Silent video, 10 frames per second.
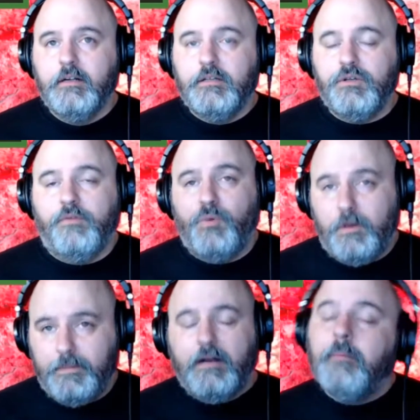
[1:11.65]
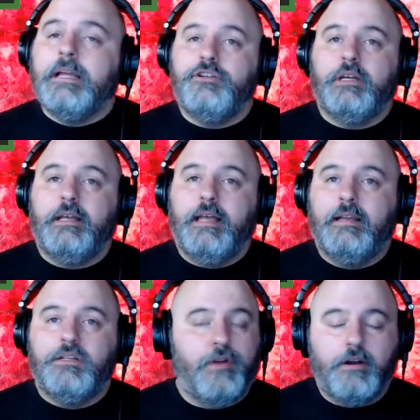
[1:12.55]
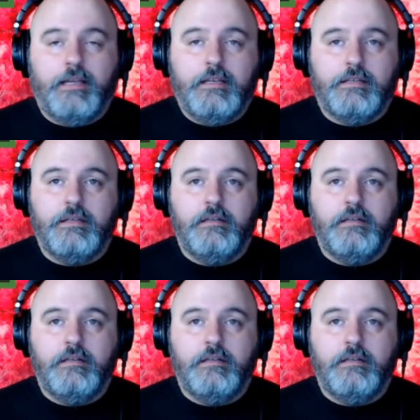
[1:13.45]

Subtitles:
So if you want to become a Jighead, it's very easy.